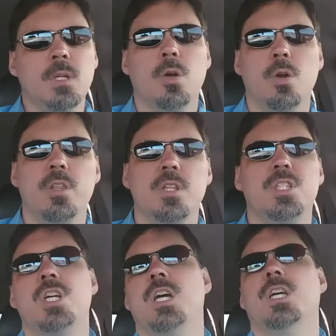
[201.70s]
Go to the
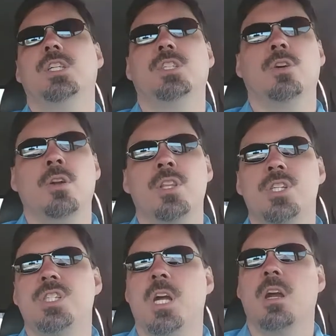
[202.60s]
judge, go to the
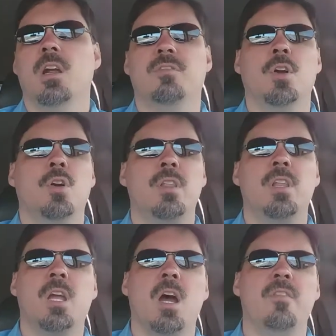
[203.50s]
sheriff, go to
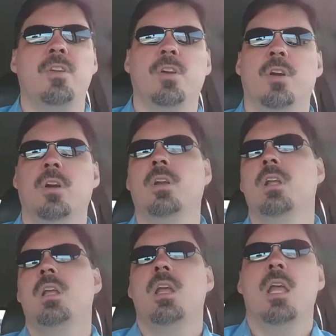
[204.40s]
the governor.
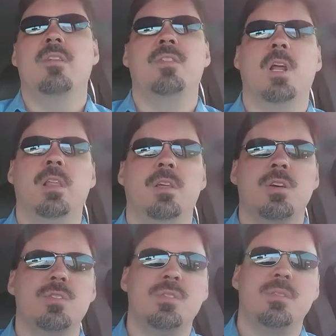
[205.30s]
If none of
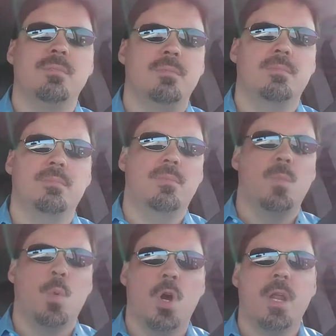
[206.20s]
those
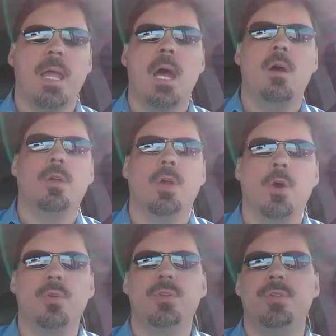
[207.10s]
work out,
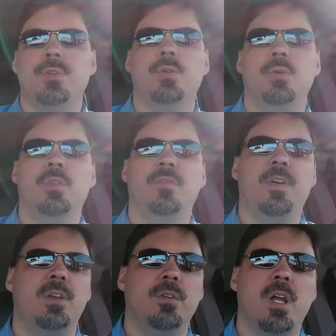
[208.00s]
go to the
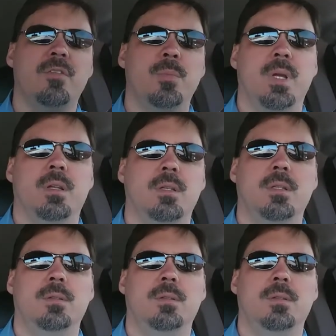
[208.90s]
federal government.